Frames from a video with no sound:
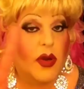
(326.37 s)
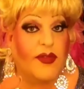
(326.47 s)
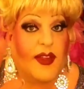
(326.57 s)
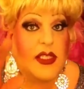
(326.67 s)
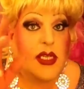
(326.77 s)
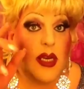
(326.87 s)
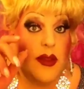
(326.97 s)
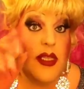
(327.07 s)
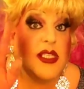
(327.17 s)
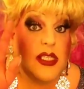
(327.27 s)
no offense to any
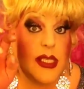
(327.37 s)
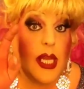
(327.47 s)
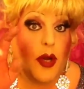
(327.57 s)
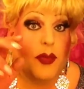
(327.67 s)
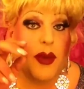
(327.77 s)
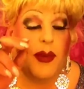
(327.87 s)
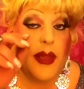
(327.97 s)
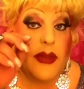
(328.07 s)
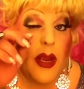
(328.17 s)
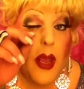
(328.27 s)
of the slow people
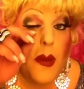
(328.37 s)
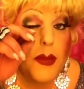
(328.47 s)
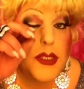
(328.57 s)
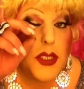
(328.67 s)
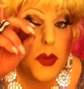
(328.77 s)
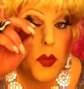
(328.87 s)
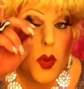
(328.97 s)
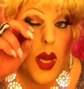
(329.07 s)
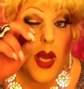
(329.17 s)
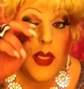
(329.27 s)
out there, but so you
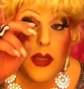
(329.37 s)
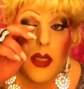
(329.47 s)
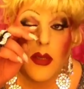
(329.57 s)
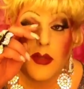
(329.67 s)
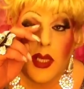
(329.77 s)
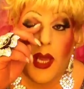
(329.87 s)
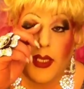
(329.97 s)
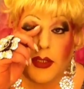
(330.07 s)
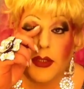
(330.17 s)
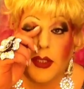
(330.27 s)
want those
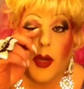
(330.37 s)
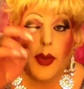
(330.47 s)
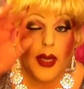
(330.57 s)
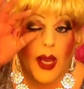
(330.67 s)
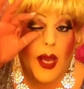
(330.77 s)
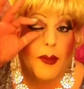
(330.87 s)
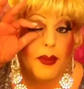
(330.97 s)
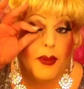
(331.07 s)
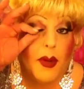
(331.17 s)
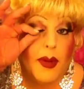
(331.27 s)
lashes going up,
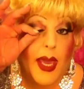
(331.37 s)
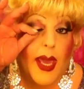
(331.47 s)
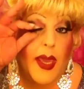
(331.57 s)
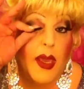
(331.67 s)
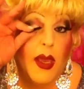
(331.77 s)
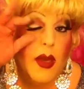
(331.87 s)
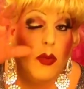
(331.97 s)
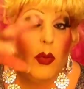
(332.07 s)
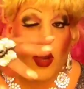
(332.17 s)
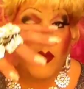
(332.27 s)
okay?
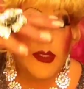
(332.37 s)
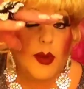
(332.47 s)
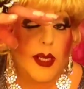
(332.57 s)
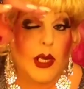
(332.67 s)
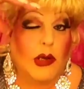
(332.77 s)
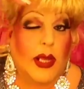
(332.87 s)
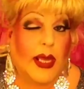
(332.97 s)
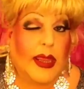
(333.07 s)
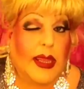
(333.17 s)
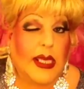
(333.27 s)
We always want to go
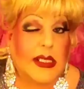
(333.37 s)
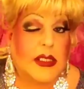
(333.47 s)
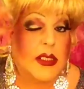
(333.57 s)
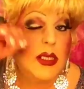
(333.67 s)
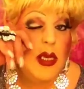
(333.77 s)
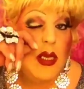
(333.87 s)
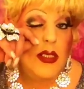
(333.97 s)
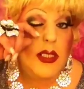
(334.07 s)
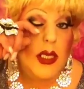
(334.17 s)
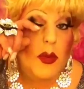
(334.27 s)
like this.
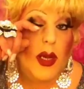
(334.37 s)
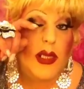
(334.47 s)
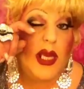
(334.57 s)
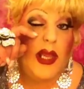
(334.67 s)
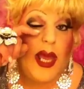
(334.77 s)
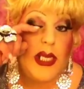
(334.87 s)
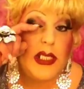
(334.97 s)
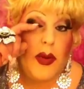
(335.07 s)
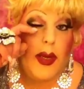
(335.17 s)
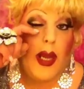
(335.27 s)
So you want that lash
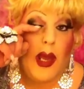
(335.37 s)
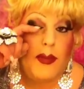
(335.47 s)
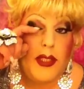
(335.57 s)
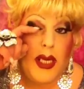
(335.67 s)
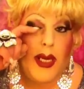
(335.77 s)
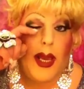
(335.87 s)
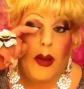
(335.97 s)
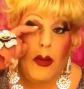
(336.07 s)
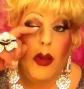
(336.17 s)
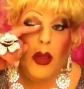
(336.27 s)
going up. Check it out.